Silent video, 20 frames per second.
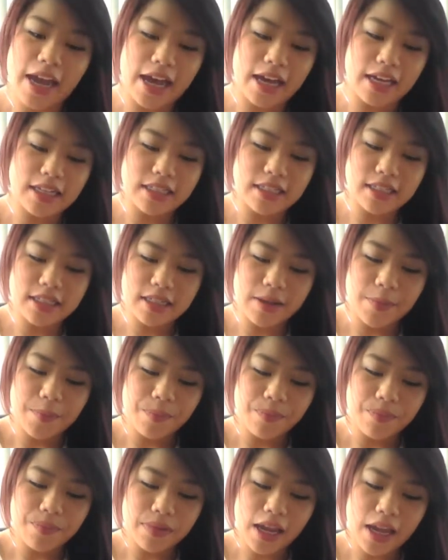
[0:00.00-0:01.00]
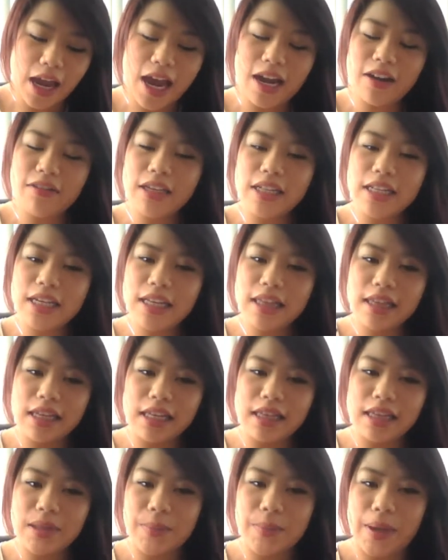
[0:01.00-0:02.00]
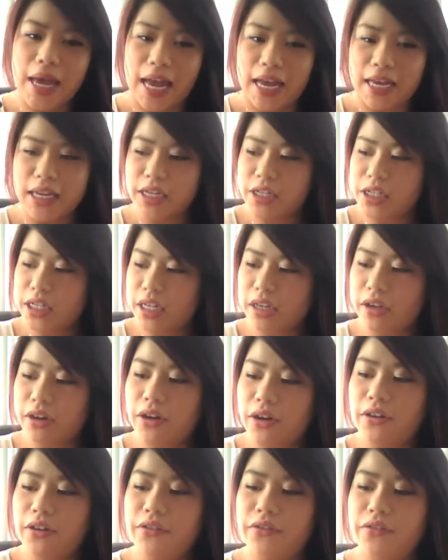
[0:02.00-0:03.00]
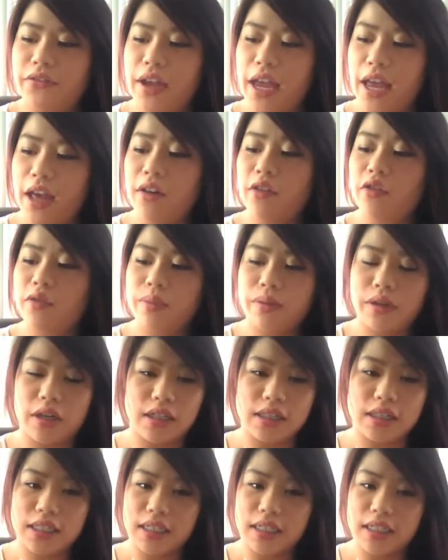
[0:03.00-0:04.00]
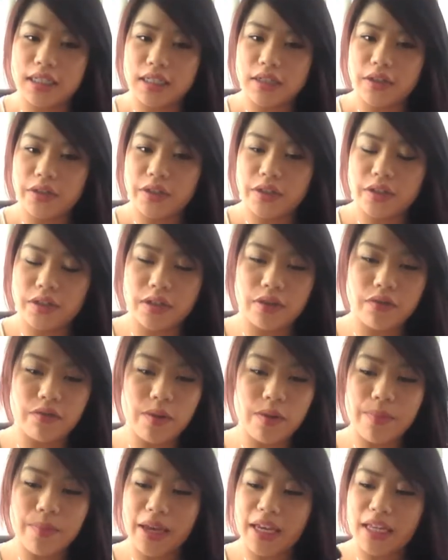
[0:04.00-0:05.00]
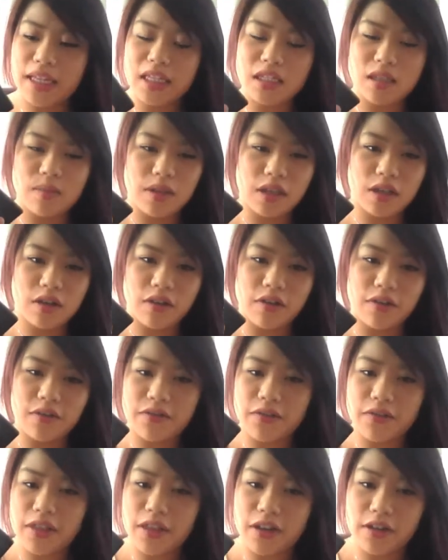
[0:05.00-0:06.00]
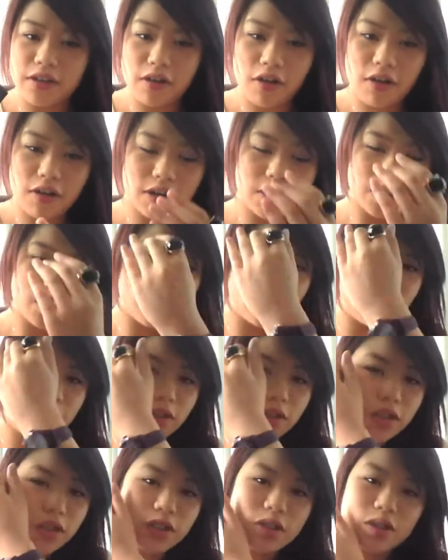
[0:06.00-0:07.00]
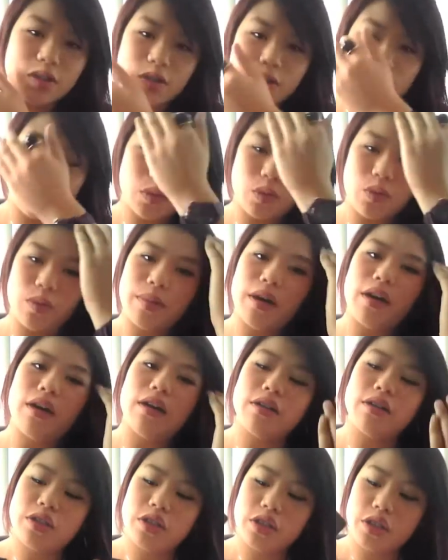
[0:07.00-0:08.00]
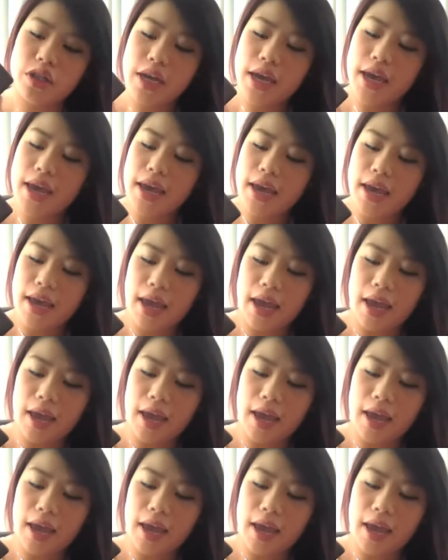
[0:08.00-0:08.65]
And I really think the packaging of e.l.f. products reminds me of the NARS ones just so much.